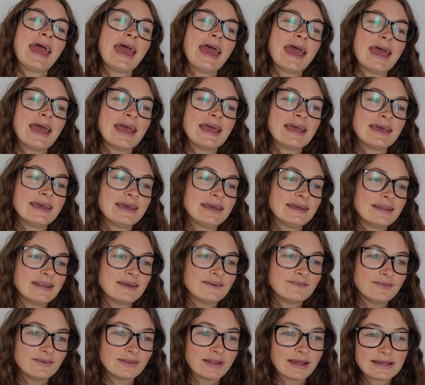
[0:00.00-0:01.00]
And
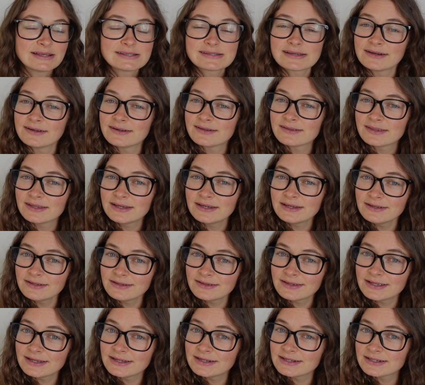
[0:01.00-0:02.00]
if you like this kind of thing,
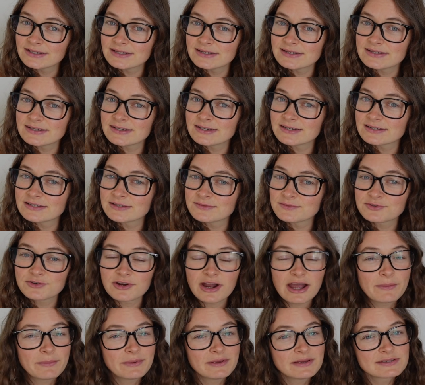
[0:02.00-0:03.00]
then consider
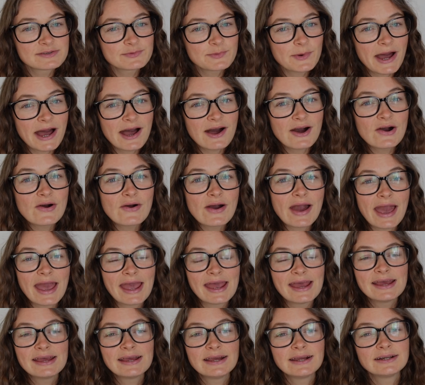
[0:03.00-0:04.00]
subscribing as well,
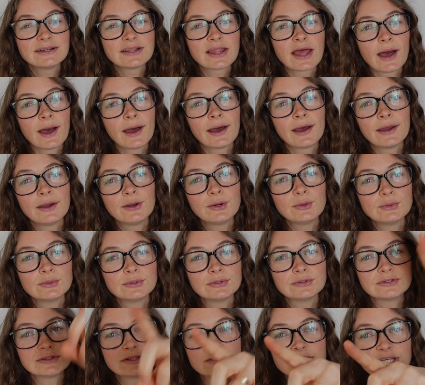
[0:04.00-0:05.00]
and I
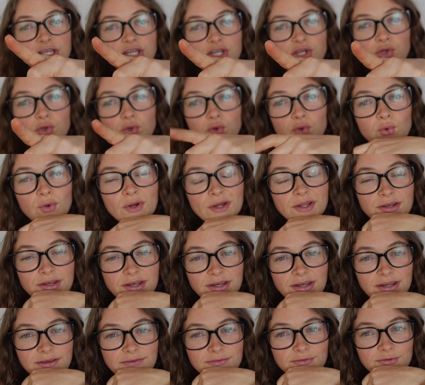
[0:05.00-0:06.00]
will see you
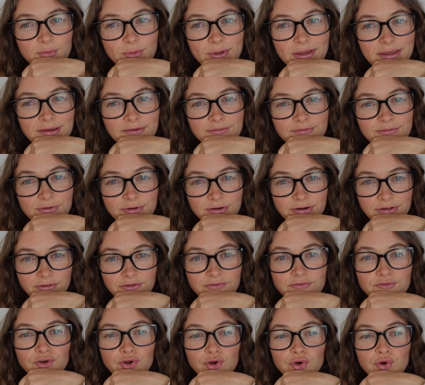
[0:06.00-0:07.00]
next week for another
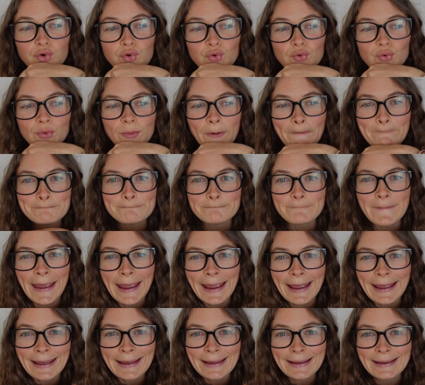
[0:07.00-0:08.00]
video.
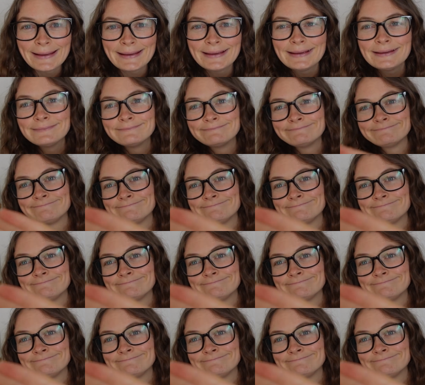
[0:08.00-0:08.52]
Bye.